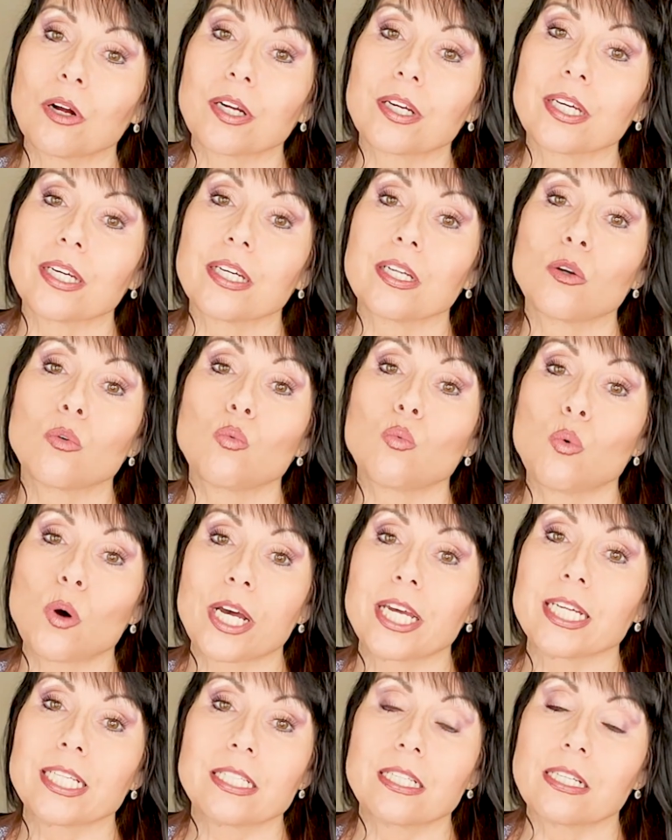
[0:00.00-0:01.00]
market,
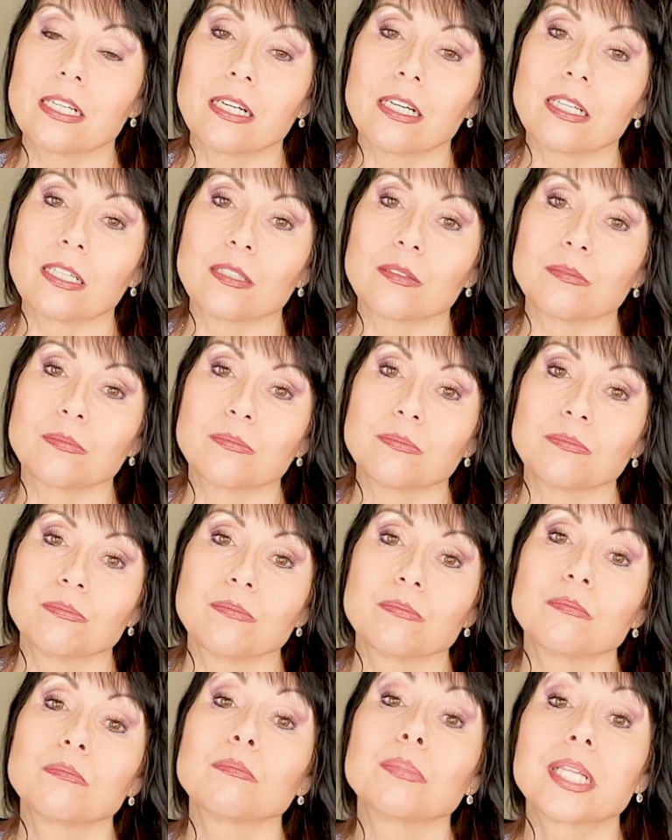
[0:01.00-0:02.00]
white um,
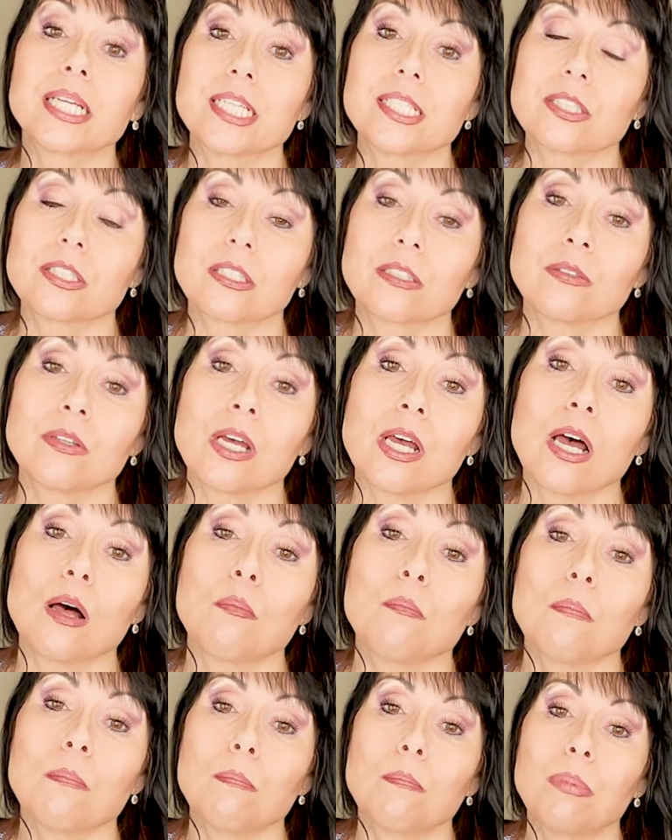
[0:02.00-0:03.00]
blazer.
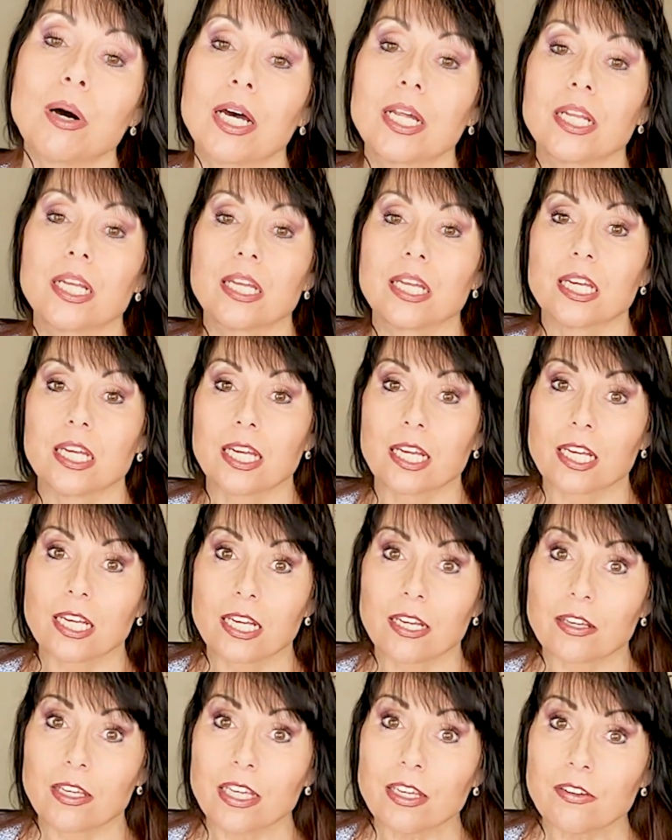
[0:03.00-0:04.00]
But
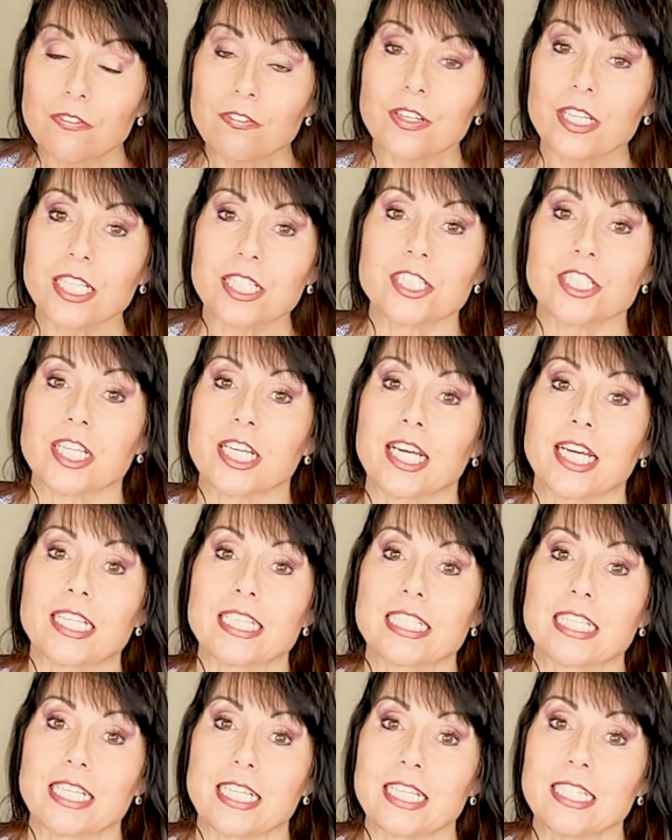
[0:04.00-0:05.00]
if for any
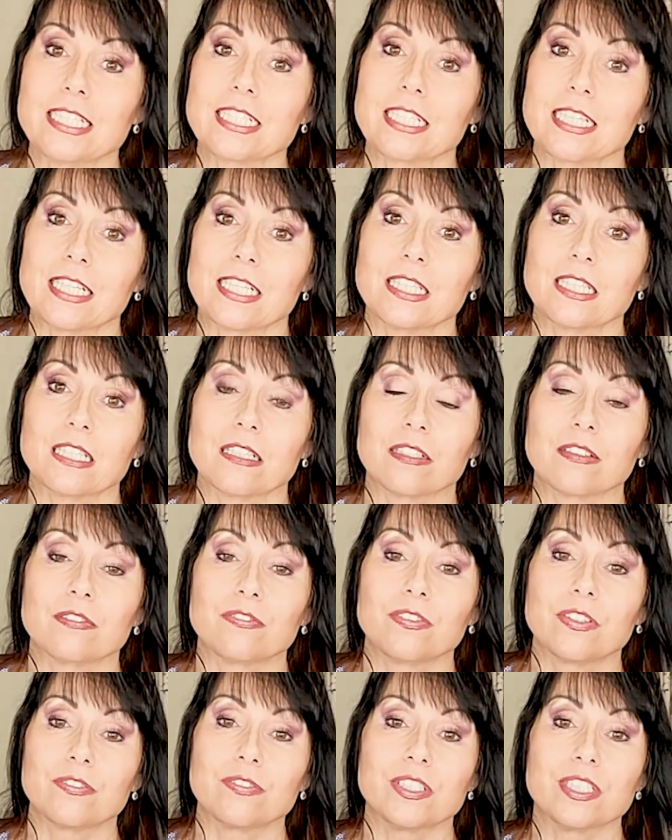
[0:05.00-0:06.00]
chance it's in the
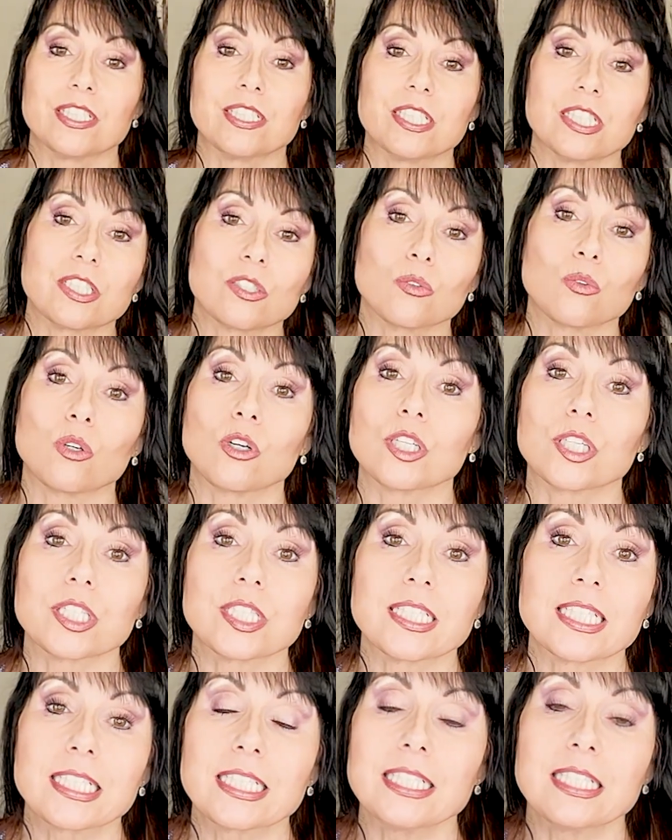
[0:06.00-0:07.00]
50s or
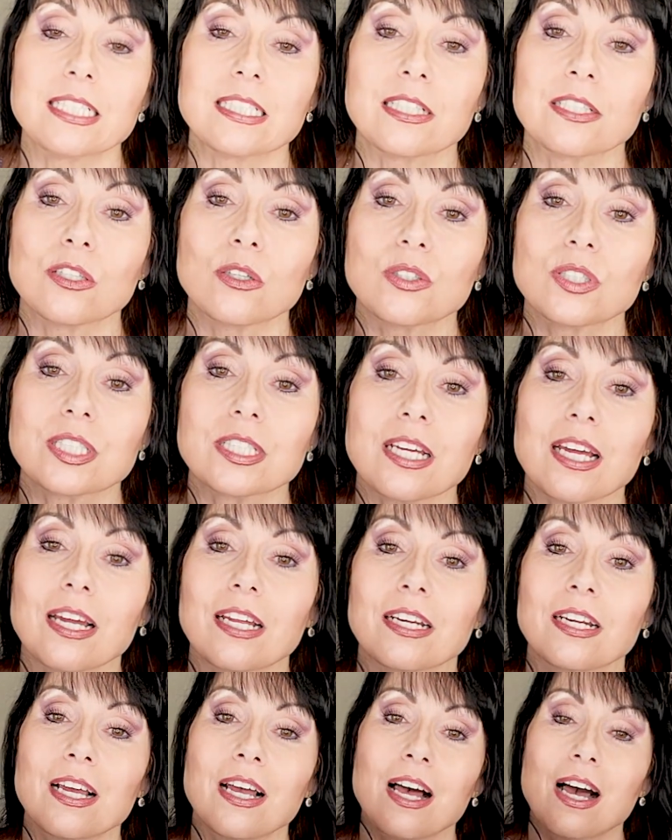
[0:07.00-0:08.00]
60s and no
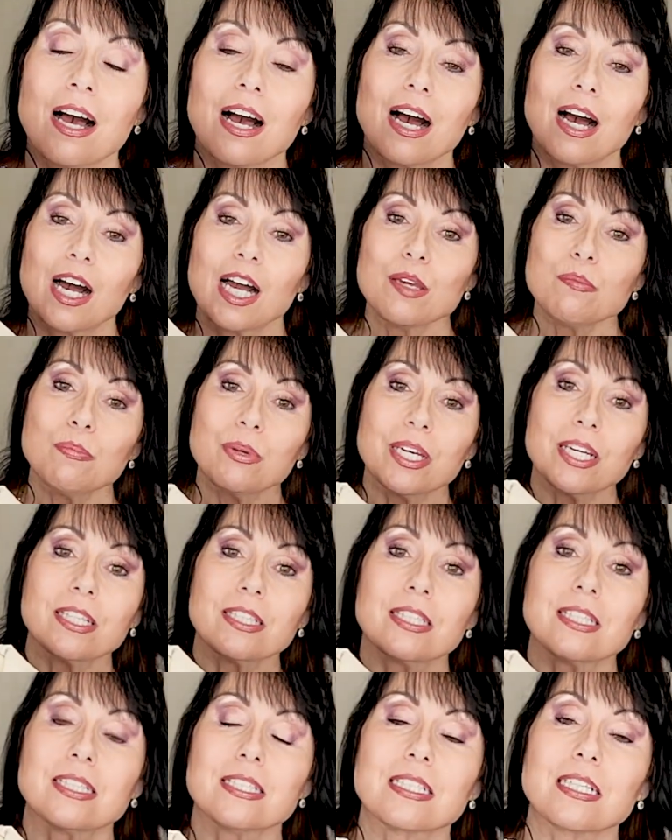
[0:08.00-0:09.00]
sun, I
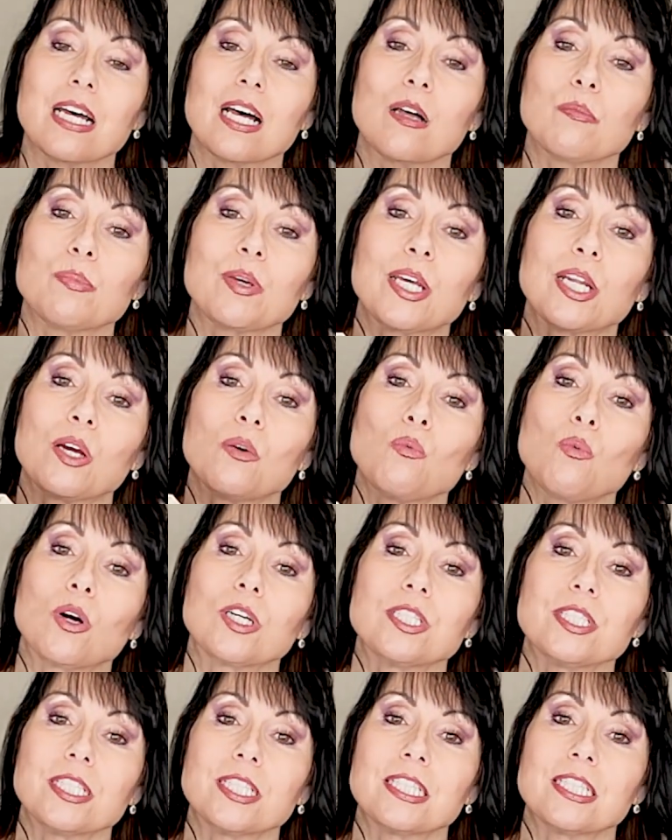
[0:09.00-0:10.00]
picked this up and I
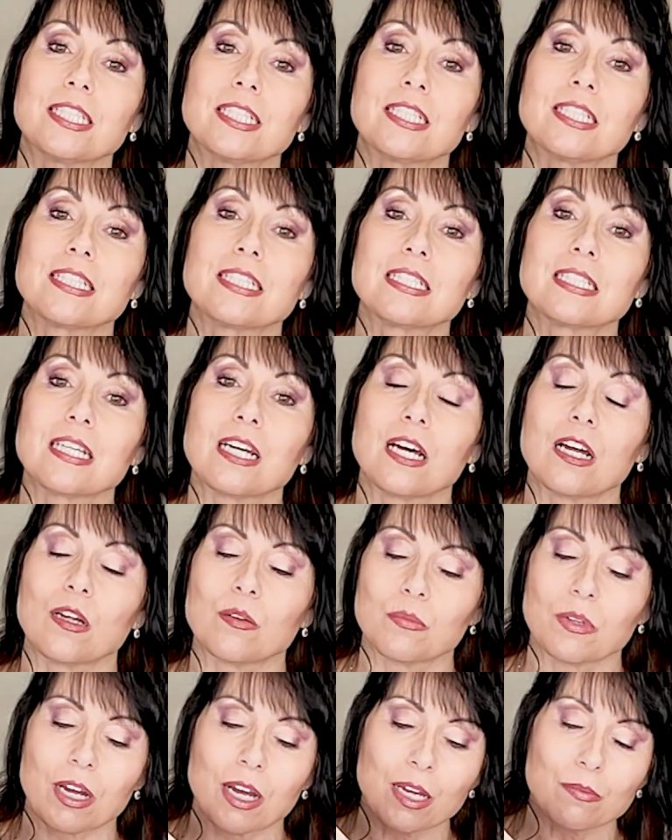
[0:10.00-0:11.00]
wanted this.
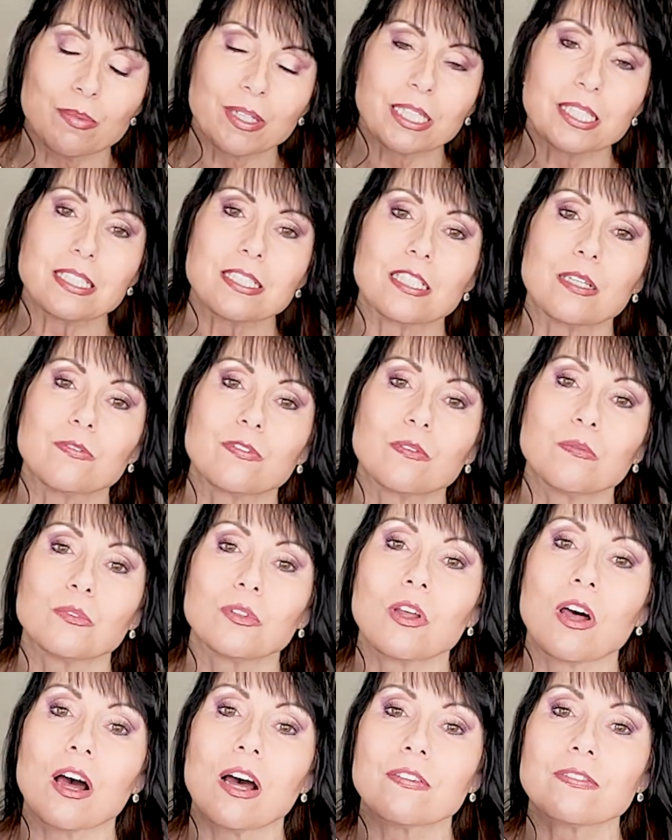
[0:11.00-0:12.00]
Um, I picked this up
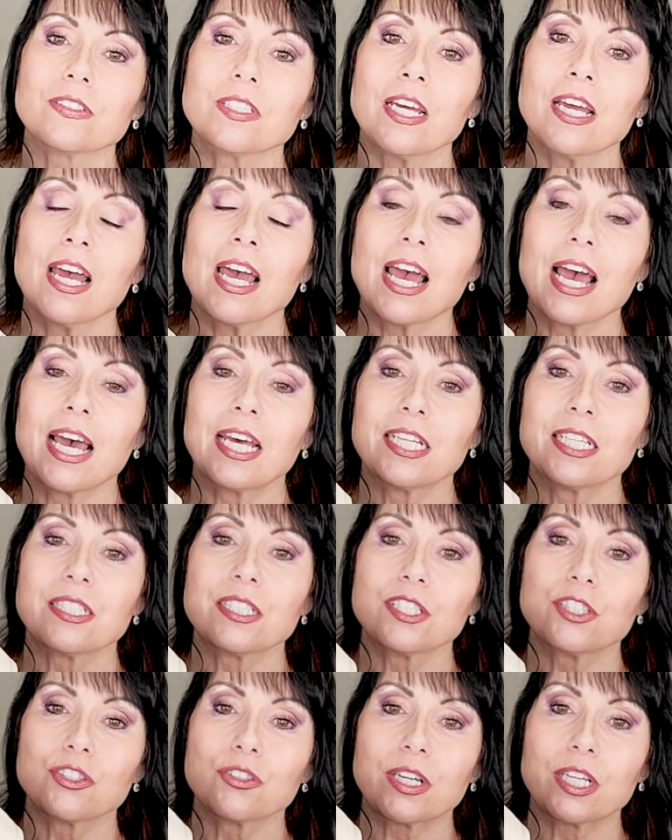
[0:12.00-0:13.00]
from Loft and
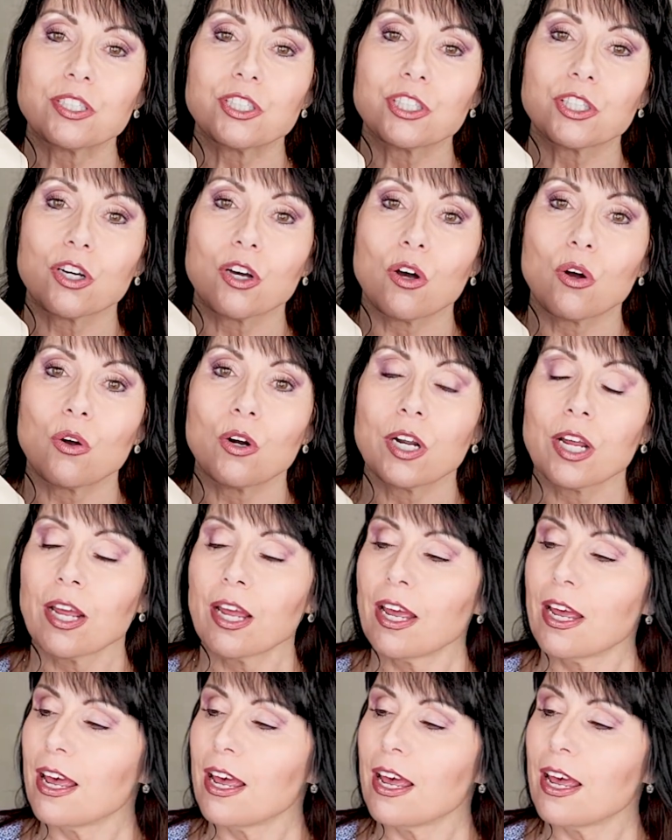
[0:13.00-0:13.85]
it's a trench coat